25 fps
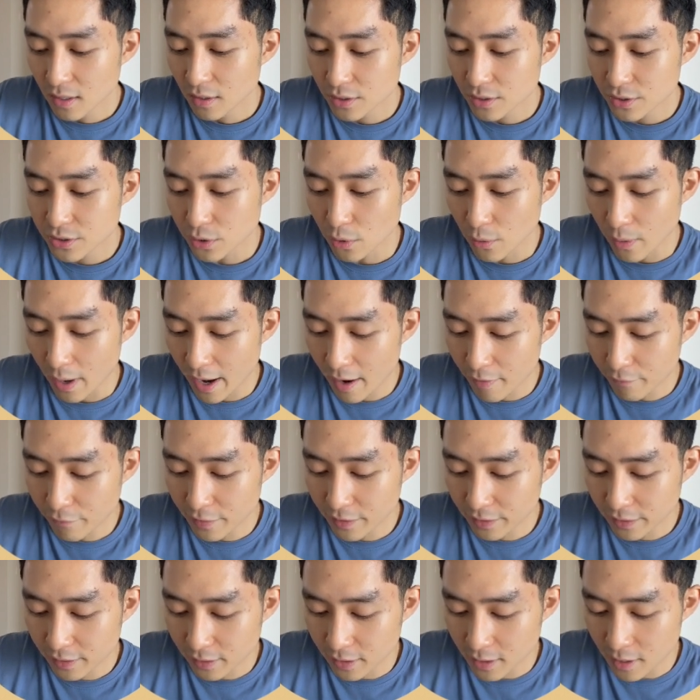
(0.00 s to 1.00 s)
So every
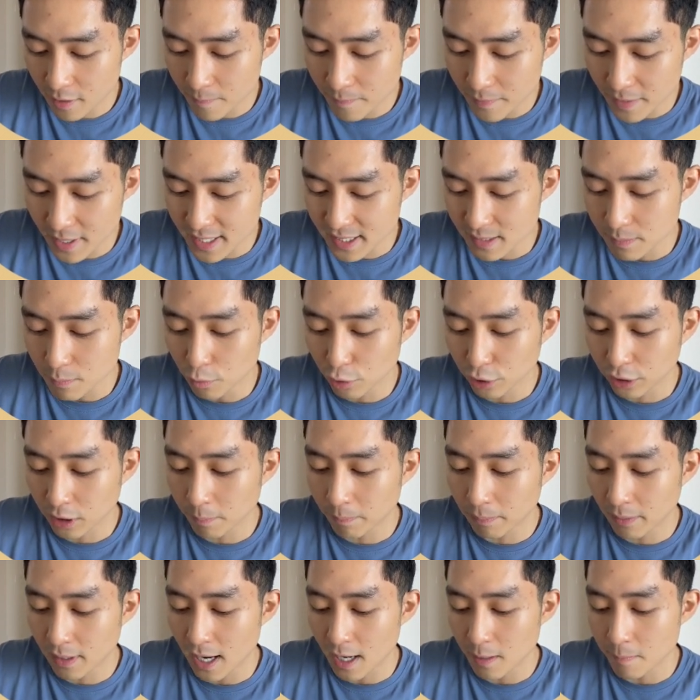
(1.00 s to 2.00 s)
term is
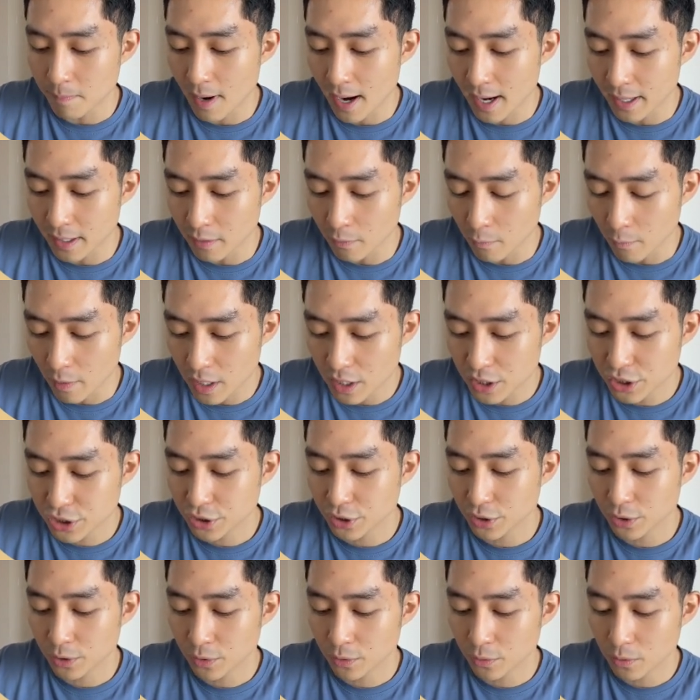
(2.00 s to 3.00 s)
multiplied by the
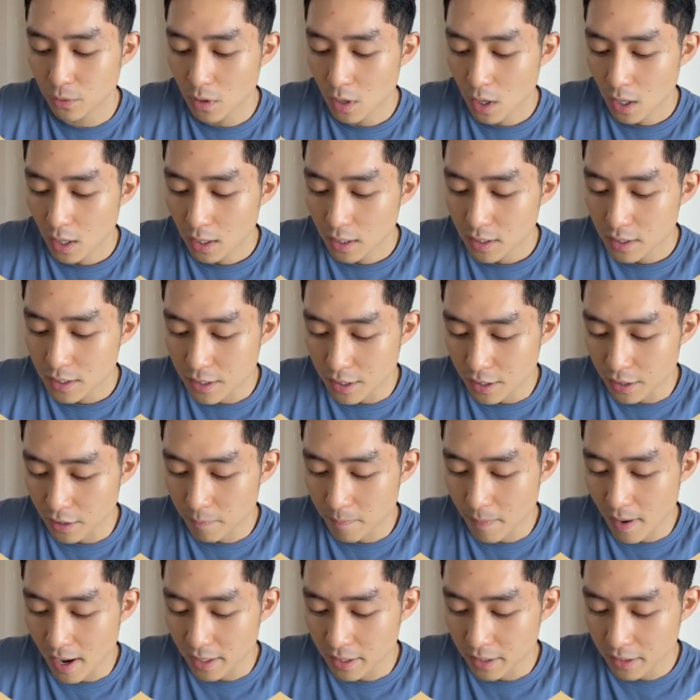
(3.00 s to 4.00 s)
ratio year
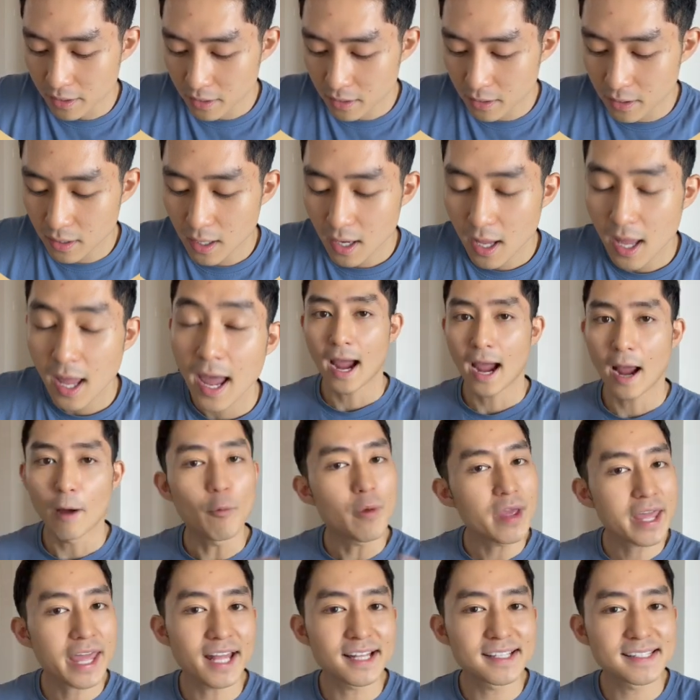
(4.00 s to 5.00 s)
by year and we
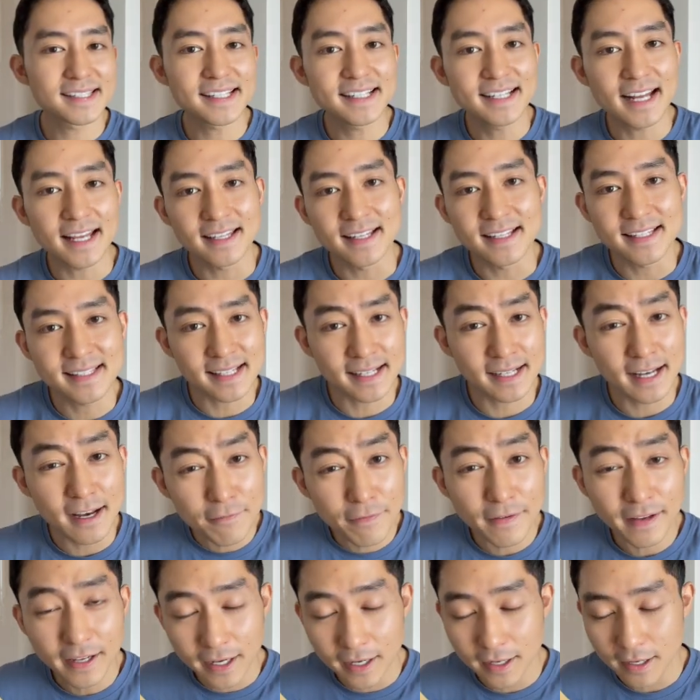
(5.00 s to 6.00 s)
can see that the
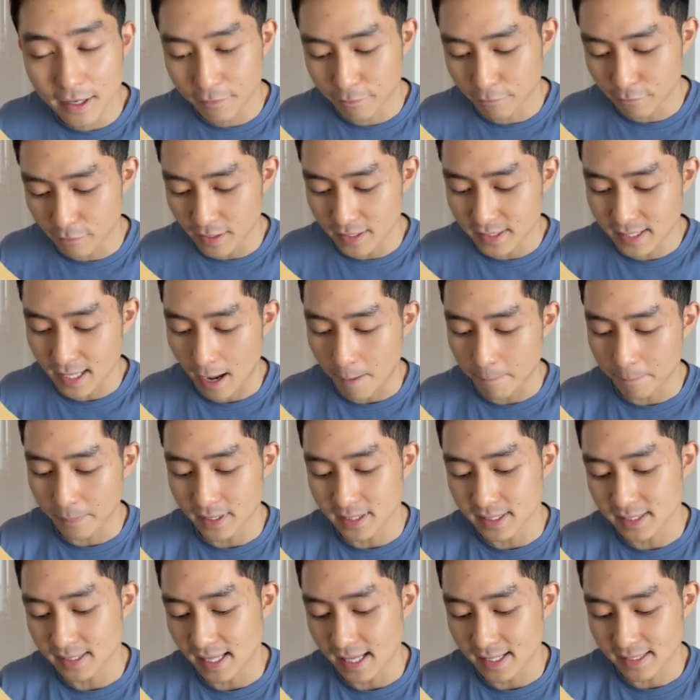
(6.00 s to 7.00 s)
significant difference
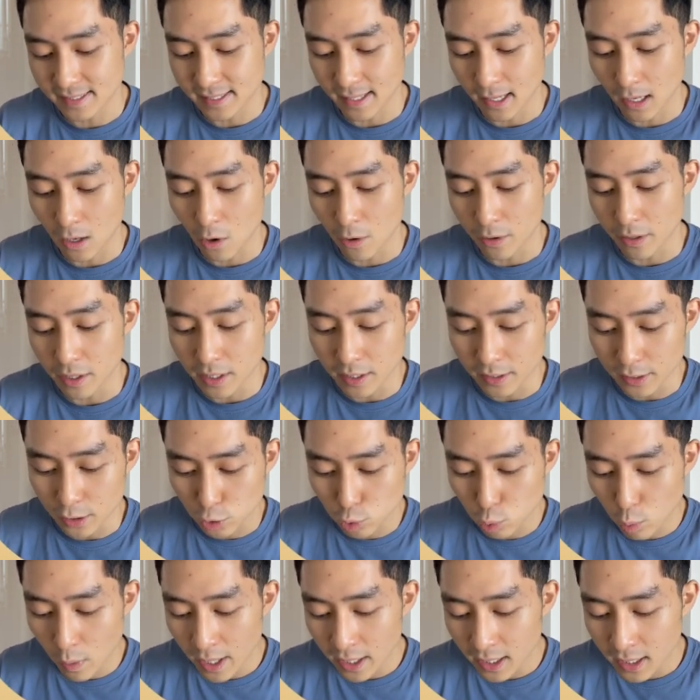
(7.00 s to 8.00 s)
happens let's say on the year
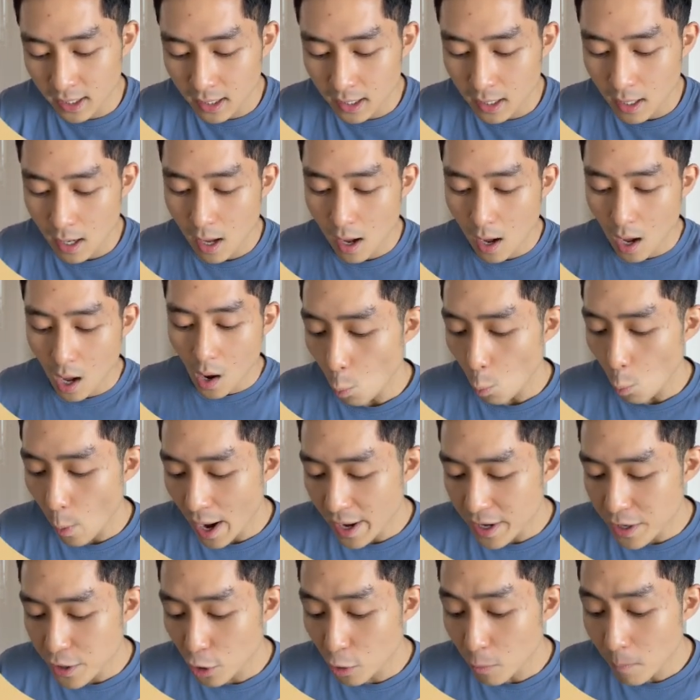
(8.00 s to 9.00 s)
20
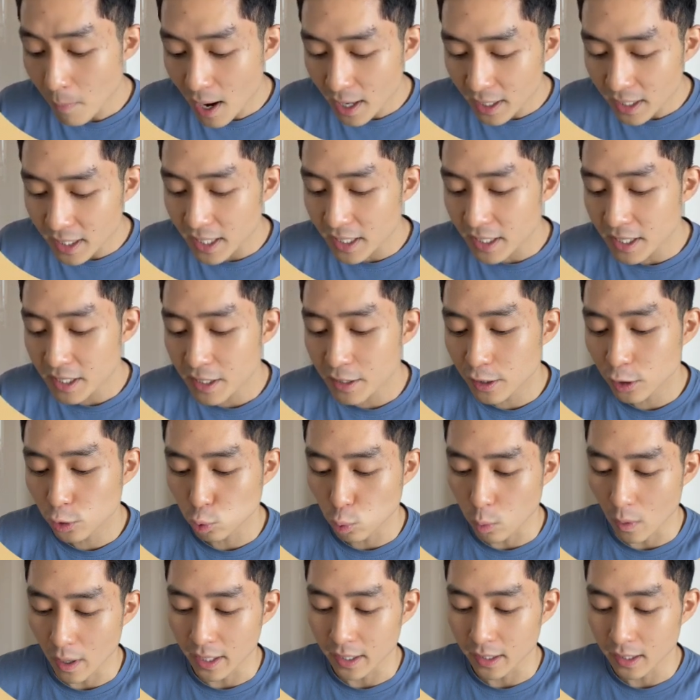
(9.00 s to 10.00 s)
when your money in the year
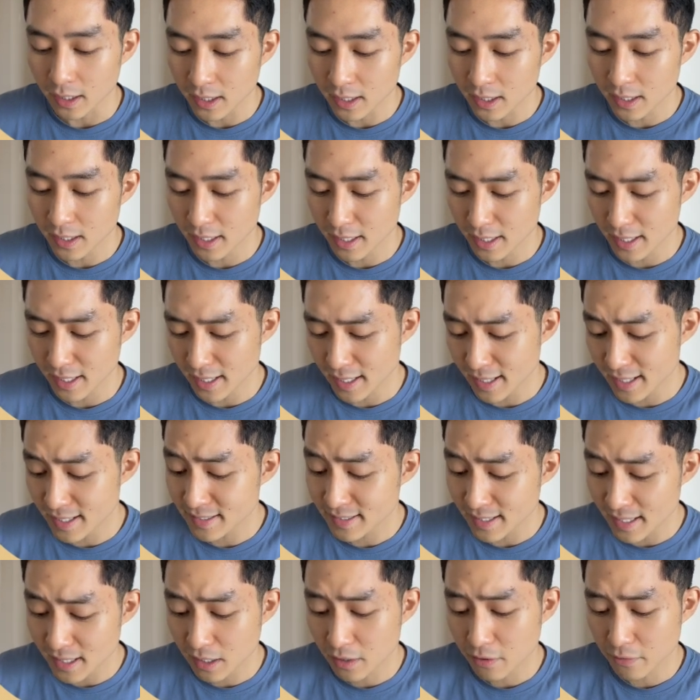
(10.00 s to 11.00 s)
20 is
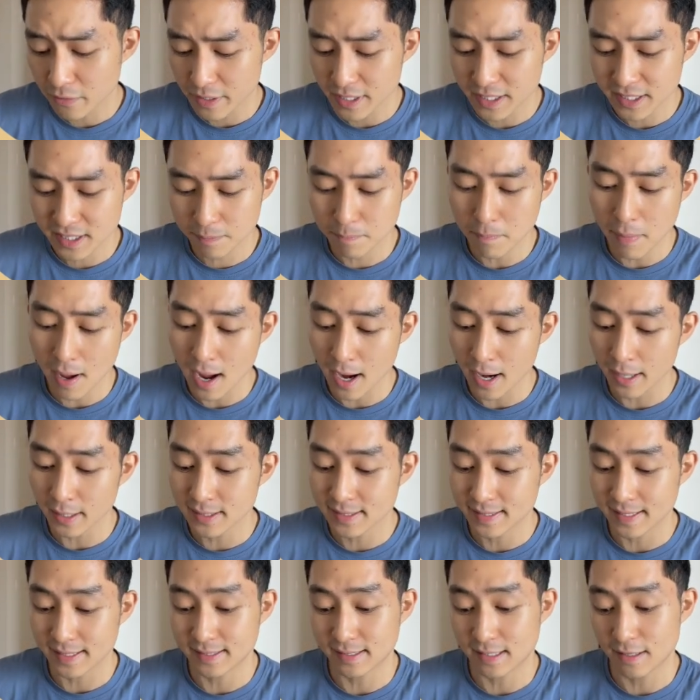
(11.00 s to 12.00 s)
increased by
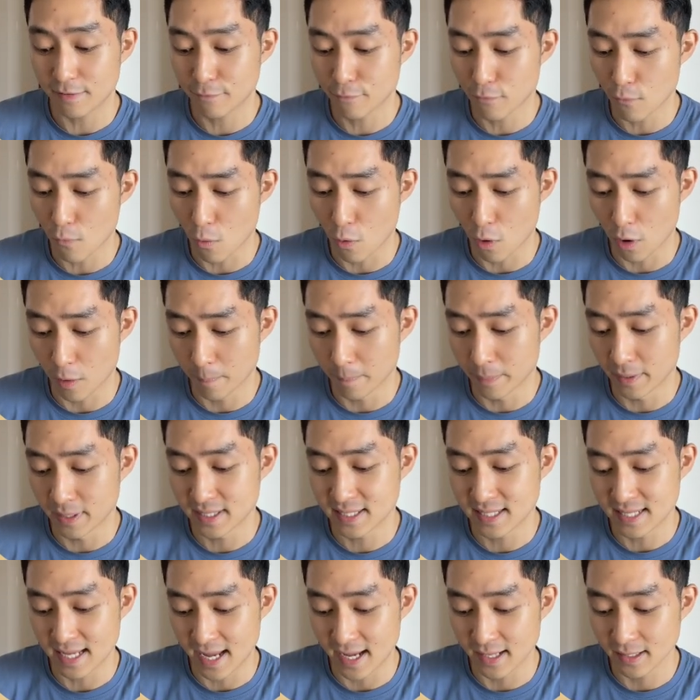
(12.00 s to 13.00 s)

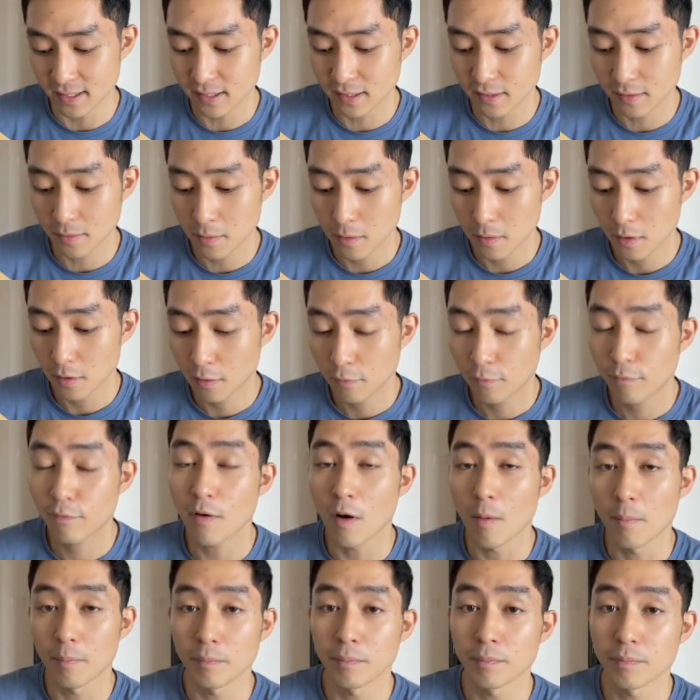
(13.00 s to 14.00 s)
64%
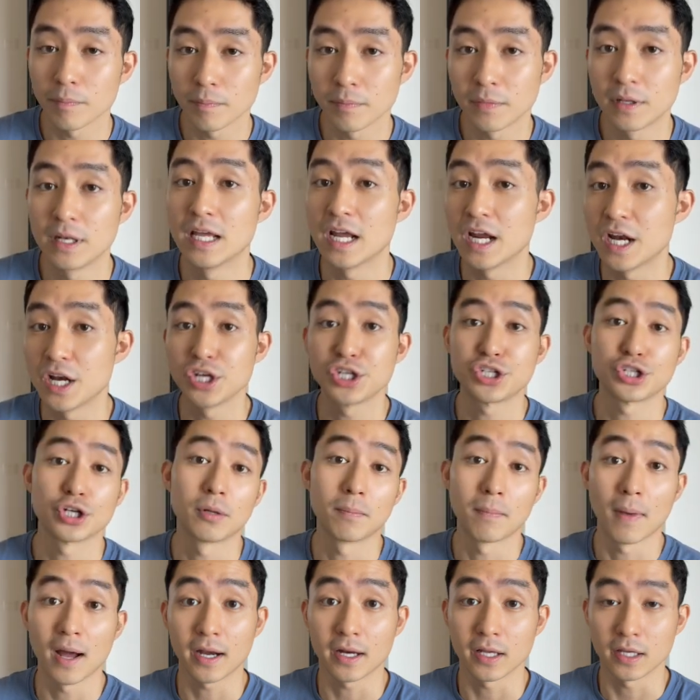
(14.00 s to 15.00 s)
from the initial
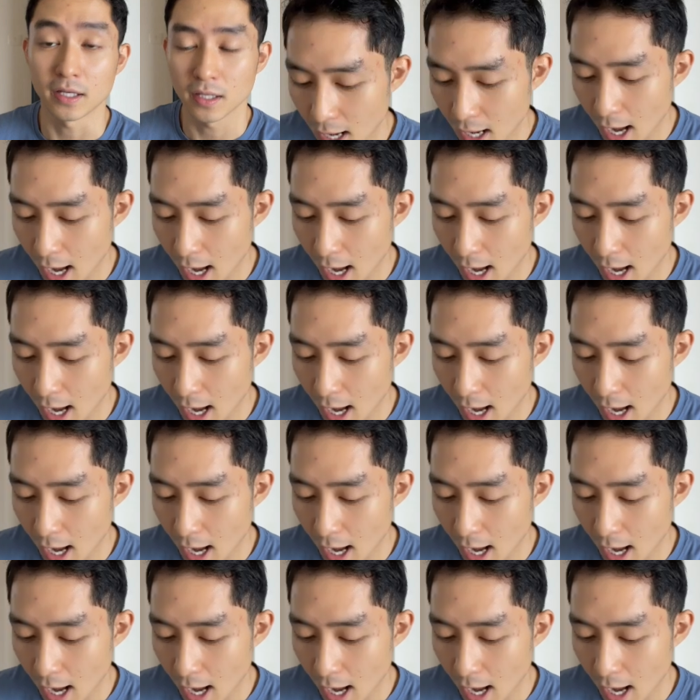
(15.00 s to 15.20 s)
money.